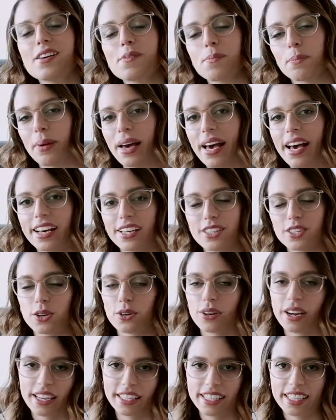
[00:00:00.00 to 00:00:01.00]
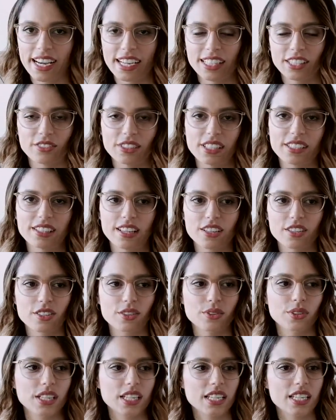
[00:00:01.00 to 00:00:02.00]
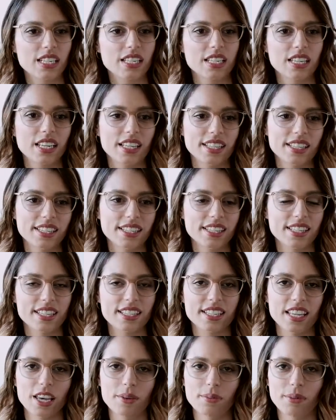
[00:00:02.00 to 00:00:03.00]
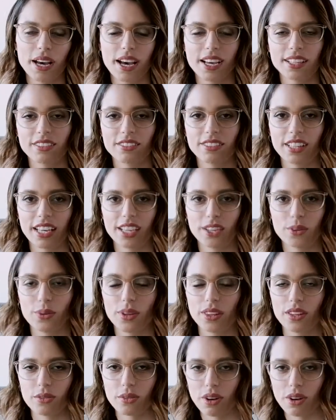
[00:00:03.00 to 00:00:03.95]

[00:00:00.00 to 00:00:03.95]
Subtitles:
bags or any kind of accessories, it's the same kind of like with the